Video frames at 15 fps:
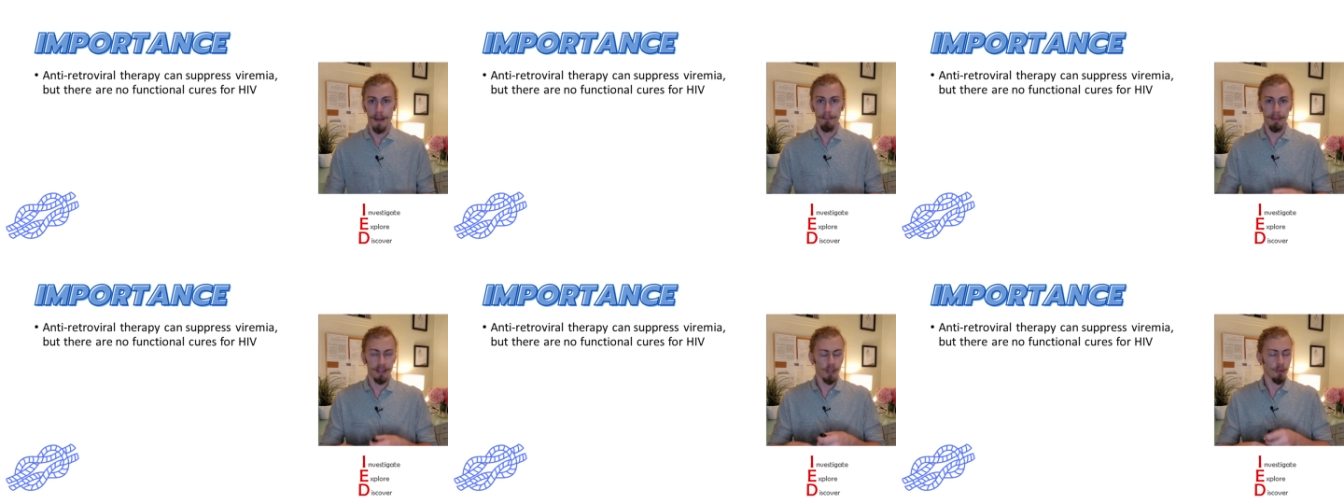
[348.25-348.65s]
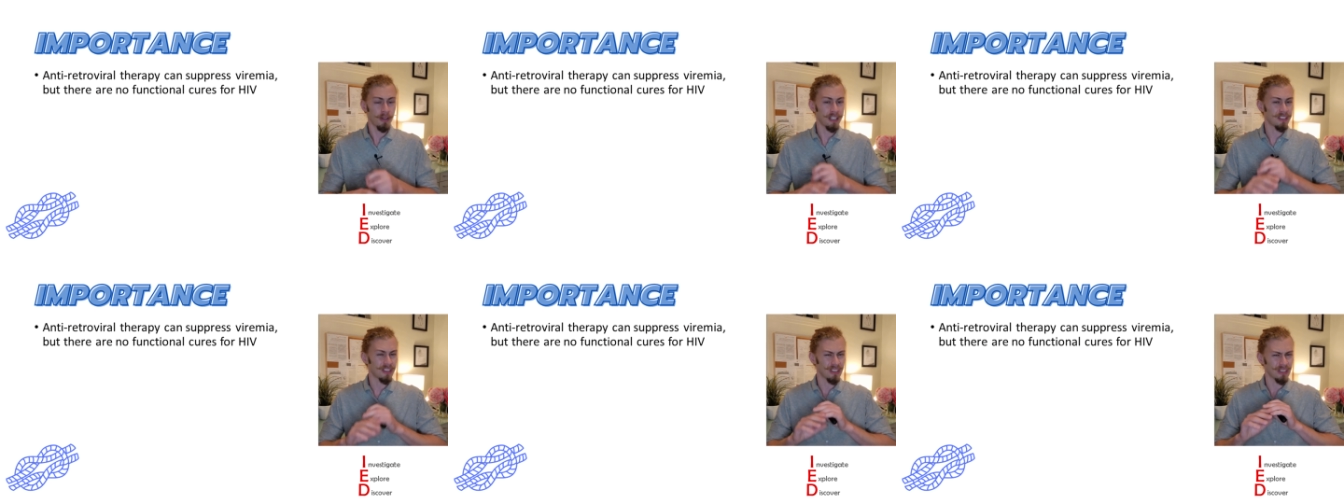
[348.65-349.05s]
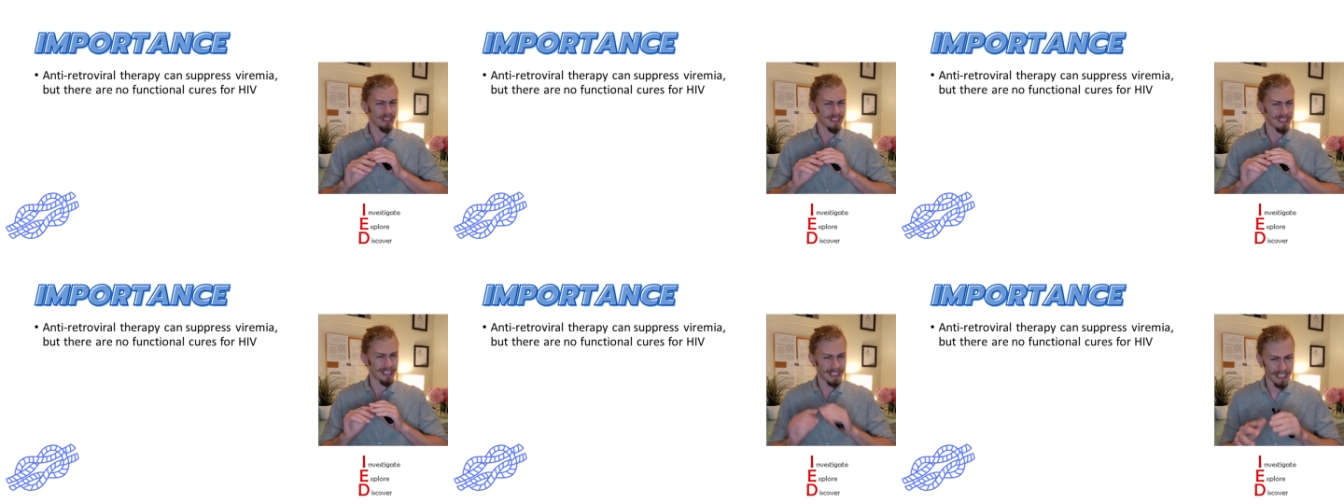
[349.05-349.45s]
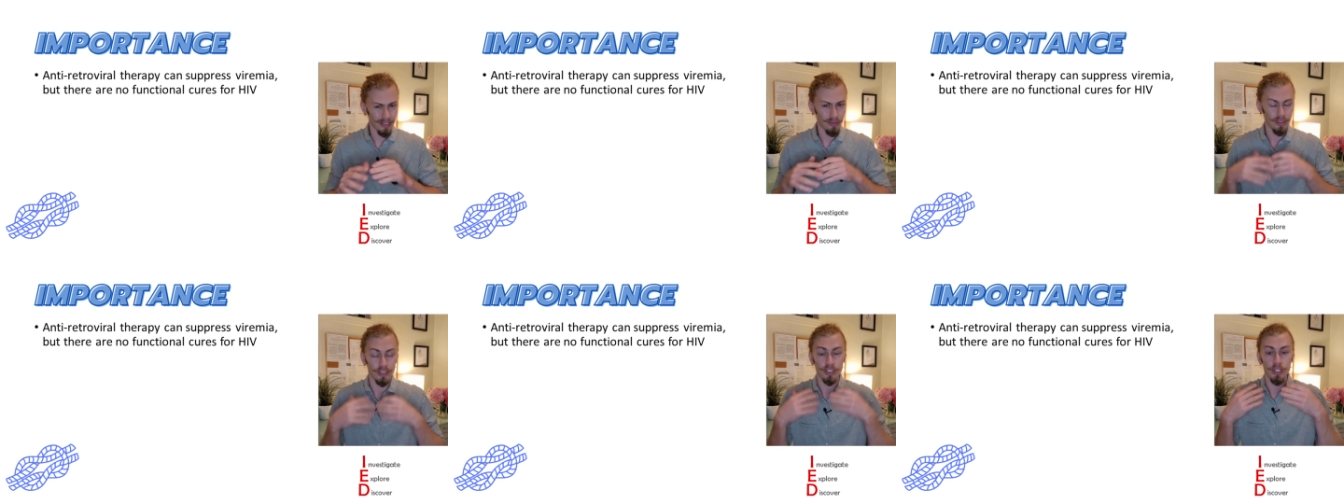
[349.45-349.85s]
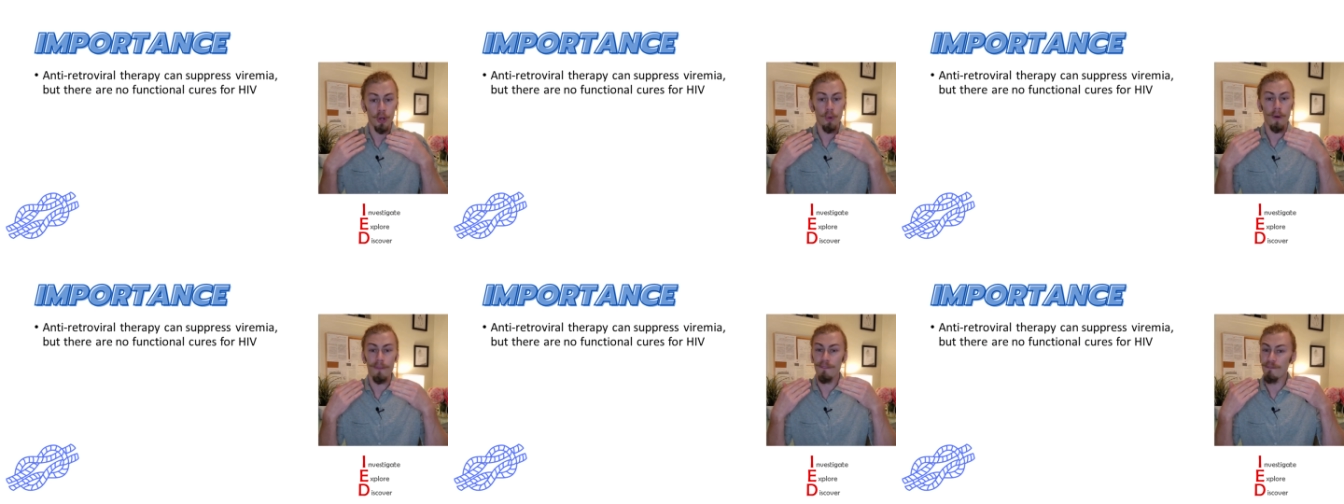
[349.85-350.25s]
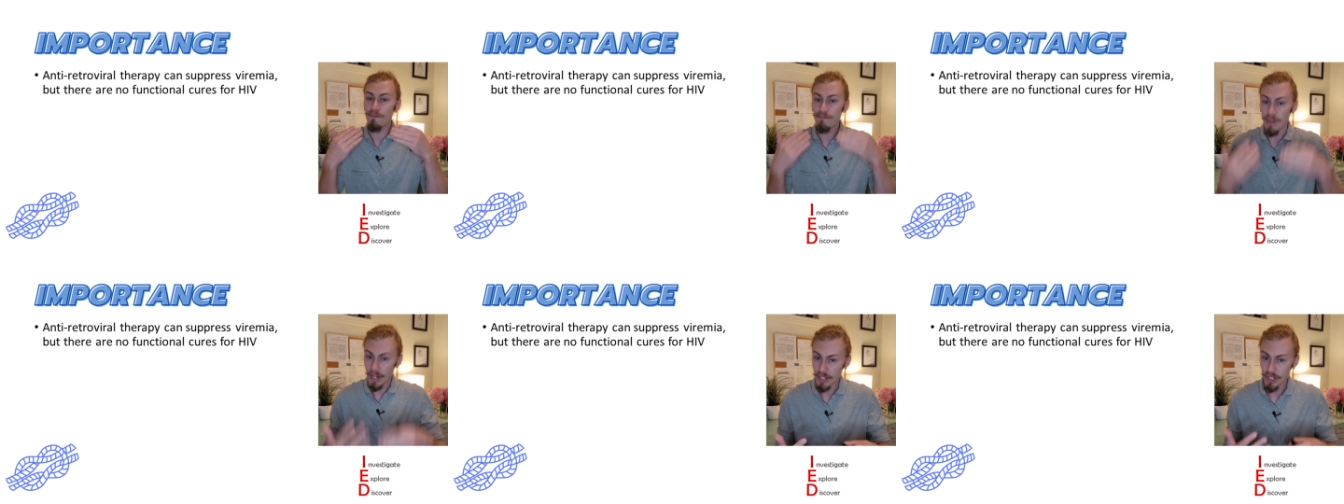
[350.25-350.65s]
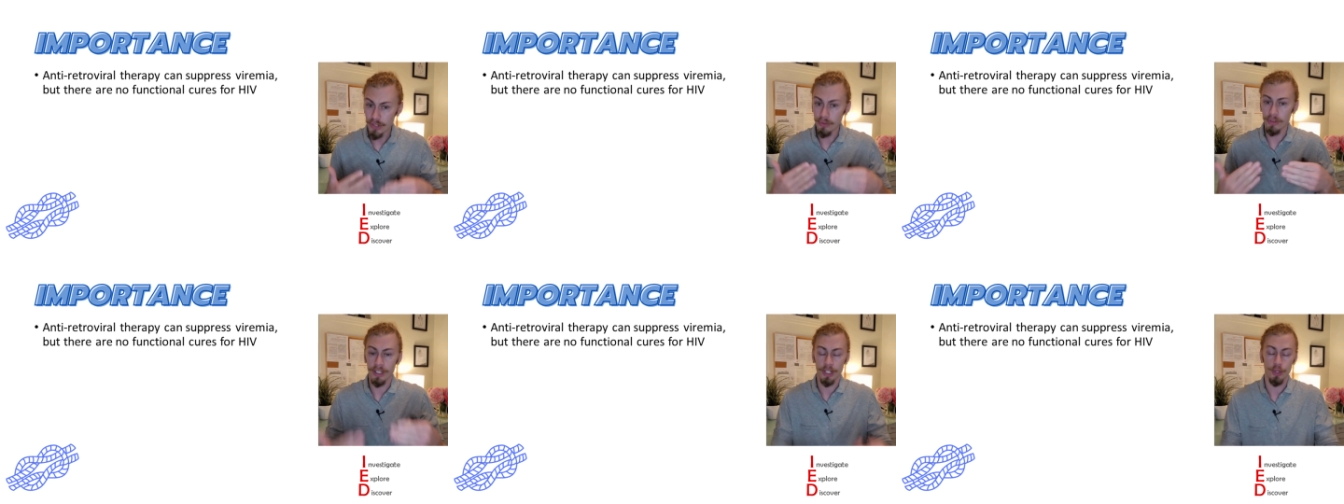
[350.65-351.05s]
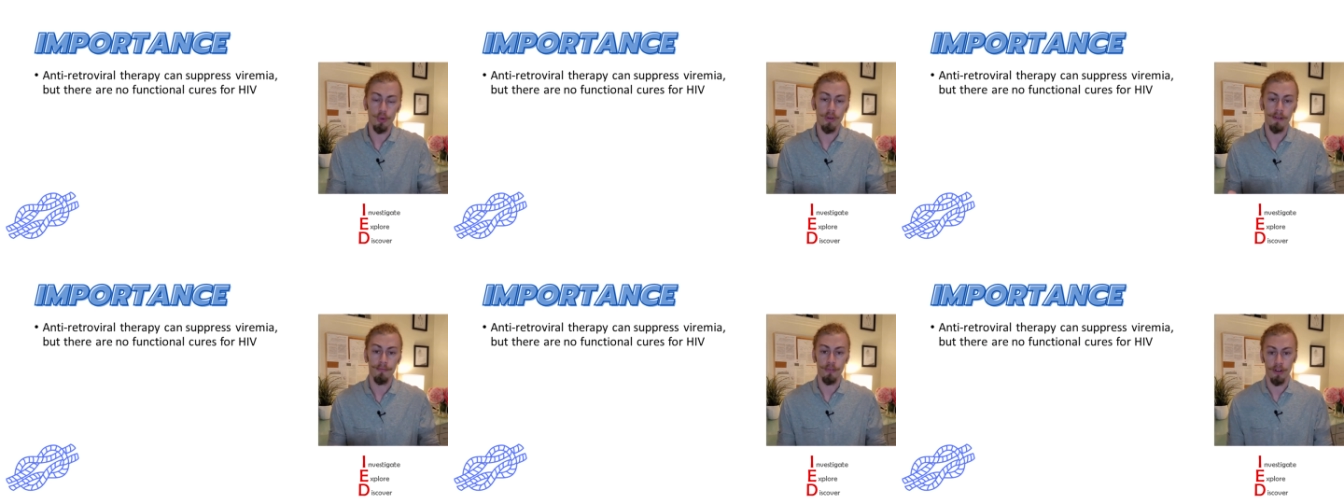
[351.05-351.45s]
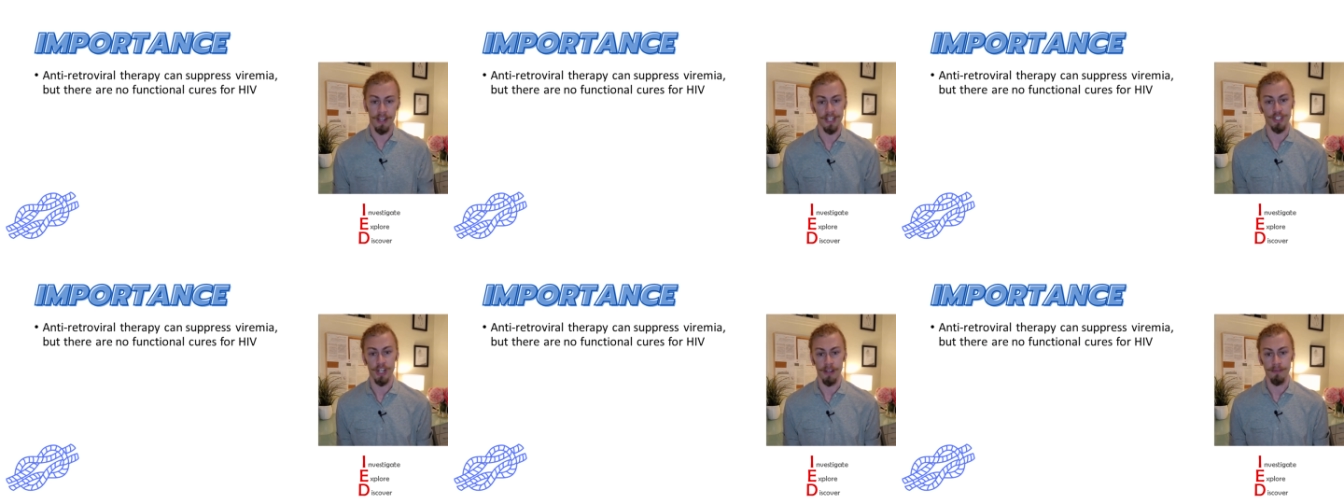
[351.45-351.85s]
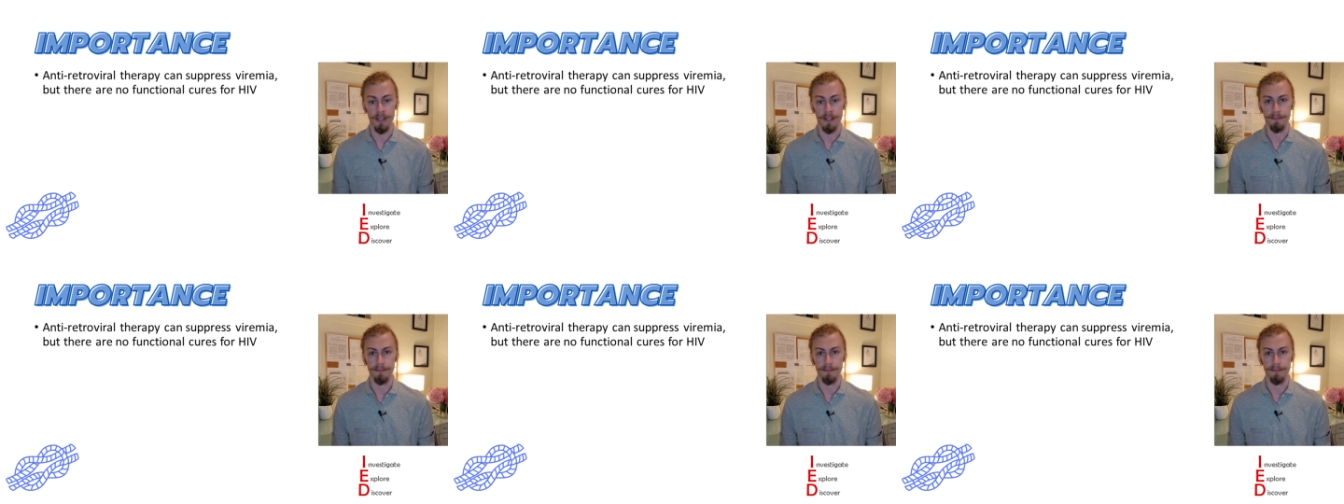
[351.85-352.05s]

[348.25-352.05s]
but there is still no functional cure for HIV.